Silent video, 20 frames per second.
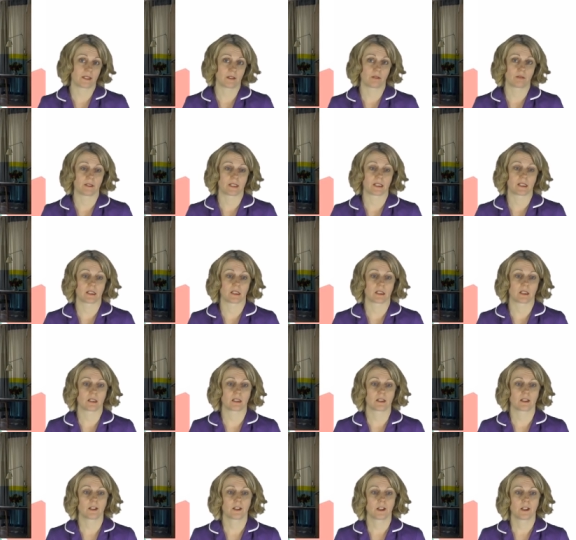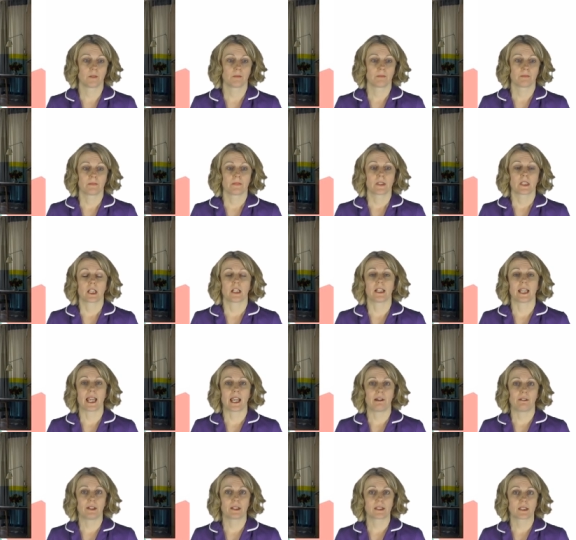still resident. And
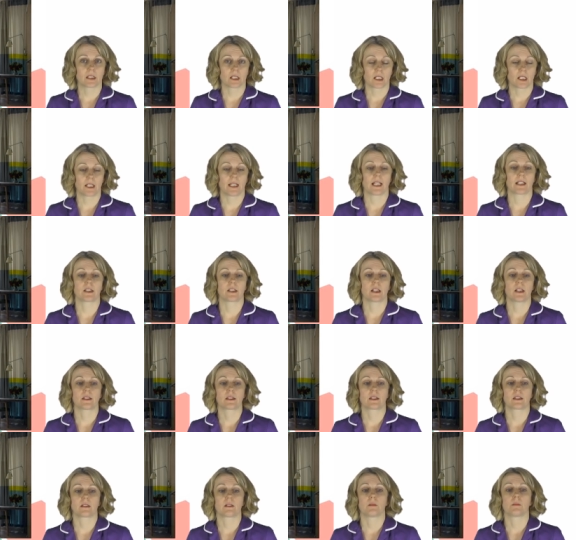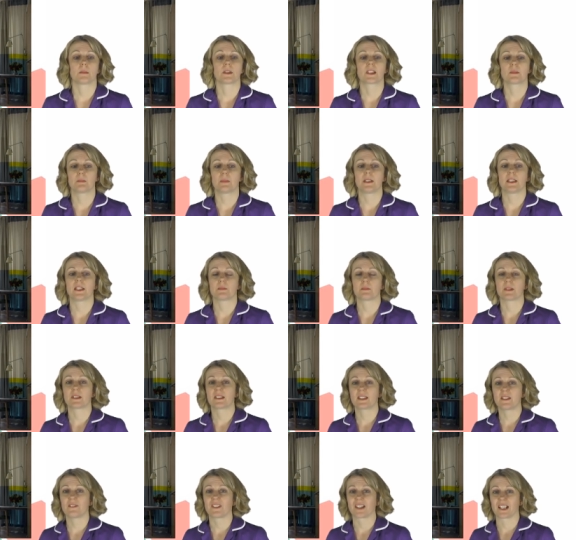areas that collect dust must be
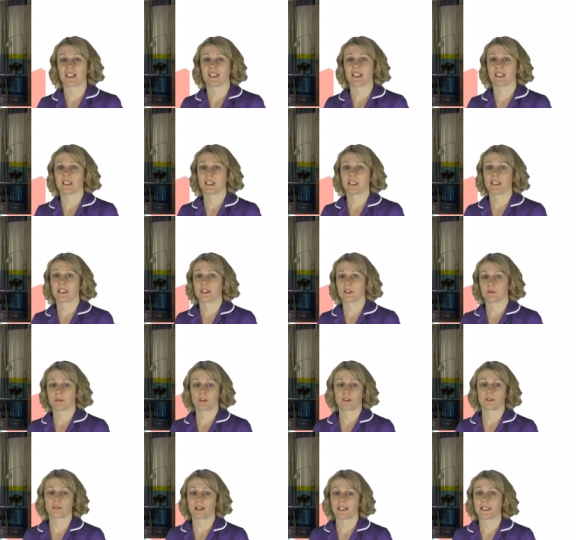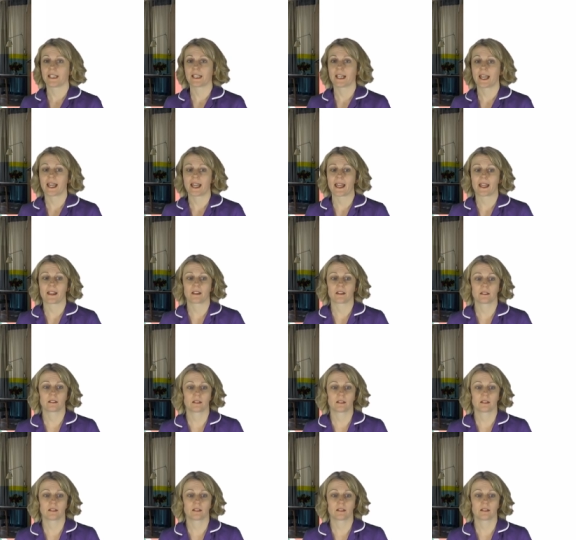specifically cleaned with great care.